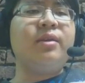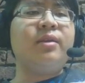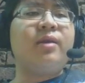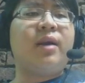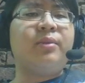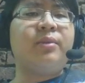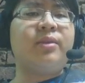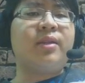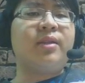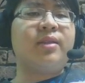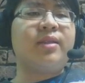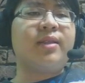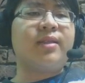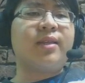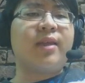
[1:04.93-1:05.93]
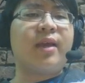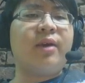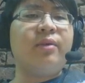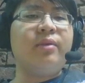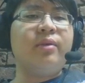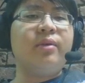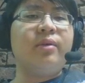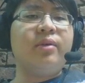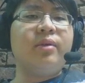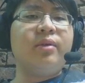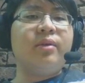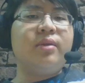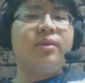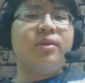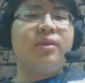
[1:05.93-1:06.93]
I'm just gonna take this account,
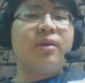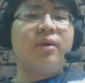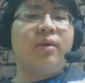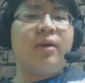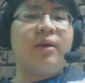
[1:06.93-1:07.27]
so